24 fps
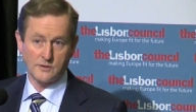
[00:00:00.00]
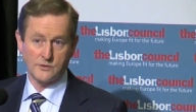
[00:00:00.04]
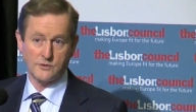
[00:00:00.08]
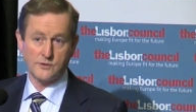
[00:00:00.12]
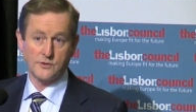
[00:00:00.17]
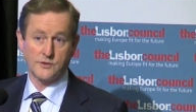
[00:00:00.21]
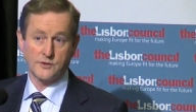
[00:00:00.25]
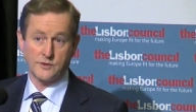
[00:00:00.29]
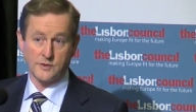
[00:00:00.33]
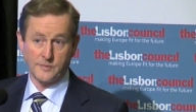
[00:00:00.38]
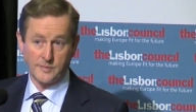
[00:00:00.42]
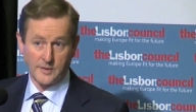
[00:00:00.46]
to
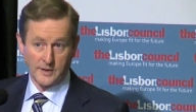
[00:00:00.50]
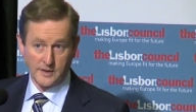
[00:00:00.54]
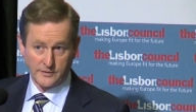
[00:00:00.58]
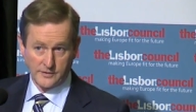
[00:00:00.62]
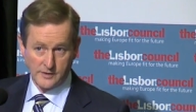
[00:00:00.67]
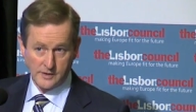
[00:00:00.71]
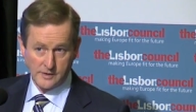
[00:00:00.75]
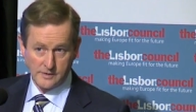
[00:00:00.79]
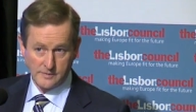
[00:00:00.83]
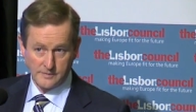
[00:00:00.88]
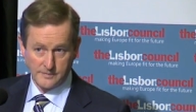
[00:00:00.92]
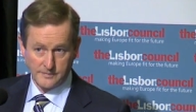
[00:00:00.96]

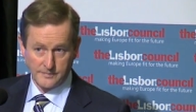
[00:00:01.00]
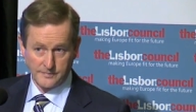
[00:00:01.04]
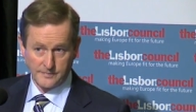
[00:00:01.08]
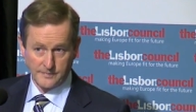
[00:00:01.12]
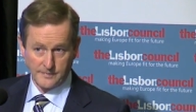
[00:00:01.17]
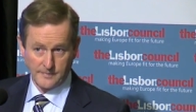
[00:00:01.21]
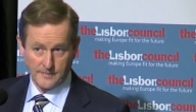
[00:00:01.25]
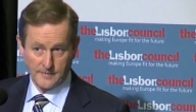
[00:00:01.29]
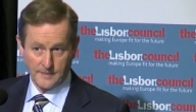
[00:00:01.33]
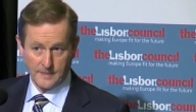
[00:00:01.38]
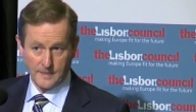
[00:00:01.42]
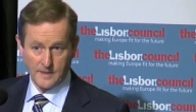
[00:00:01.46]
stability,
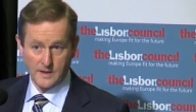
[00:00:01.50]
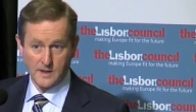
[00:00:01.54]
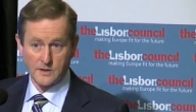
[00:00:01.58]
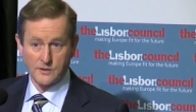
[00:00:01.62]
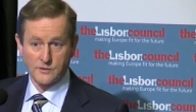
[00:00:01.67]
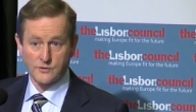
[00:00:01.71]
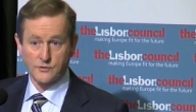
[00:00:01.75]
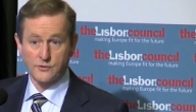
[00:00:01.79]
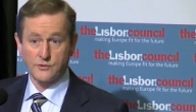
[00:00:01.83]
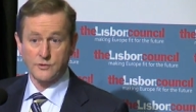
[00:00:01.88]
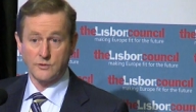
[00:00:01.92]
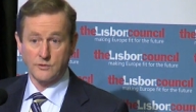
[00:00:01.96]

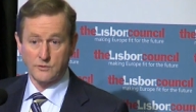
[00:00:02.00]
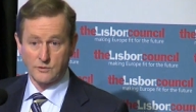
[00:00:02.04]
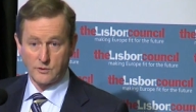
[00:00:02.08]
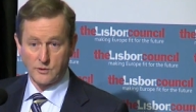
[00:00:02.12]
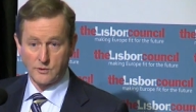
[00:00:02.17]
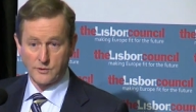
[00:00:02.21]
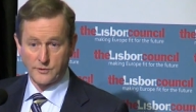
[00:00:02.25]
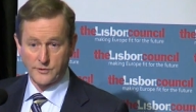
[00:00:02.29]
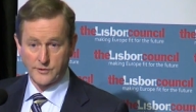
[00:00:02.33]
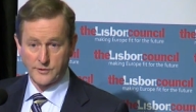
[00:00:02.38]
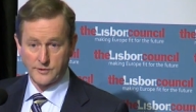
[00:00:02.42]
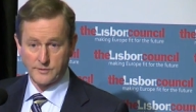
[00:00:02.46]
to
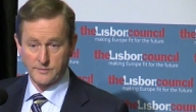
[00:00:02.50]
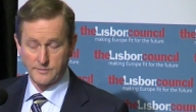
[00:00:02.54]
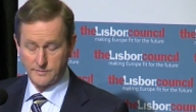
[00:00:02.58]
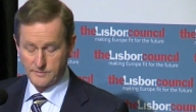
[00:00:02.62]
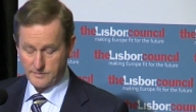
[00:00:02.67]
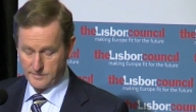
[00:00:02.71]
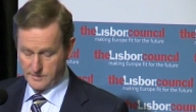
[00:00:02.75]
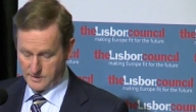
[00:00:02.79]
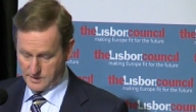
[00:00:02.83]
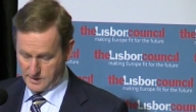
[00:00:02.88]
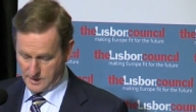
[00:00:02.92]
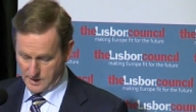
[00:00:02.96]
growth,
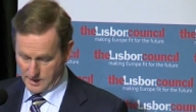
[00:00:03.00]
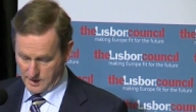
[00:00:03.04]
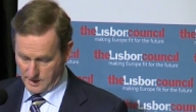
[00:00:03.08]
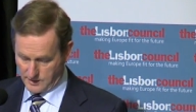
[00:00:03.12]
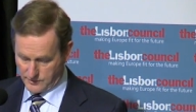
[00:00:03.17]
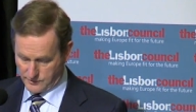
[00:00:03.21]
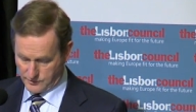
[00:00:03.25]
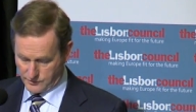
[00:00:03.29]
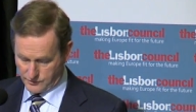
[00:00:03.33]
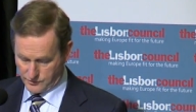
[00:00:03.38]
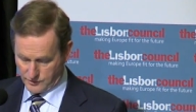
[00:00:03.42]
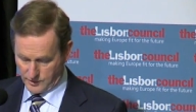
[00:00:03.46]

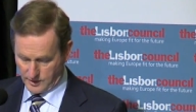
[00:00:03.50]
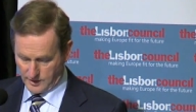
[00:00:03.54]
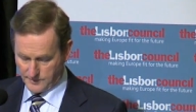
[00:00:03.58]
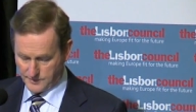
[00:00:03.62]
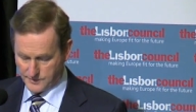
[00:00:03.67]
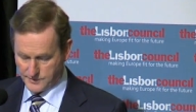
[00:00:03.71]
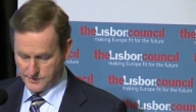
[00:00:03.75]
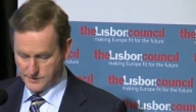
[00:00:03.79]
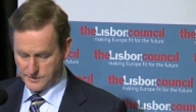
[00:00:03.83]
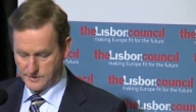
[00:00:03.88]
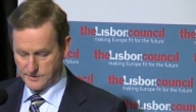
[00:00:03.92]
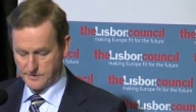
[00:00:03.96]
and to
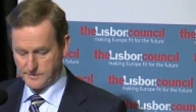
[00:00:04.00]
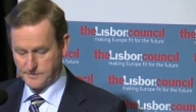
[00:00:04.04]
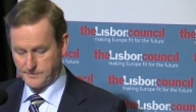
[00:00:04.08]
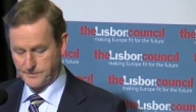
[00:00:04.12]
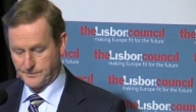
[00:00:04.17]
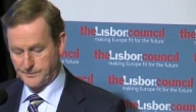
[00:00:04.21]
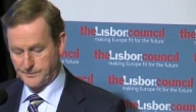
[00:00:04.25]
jobs.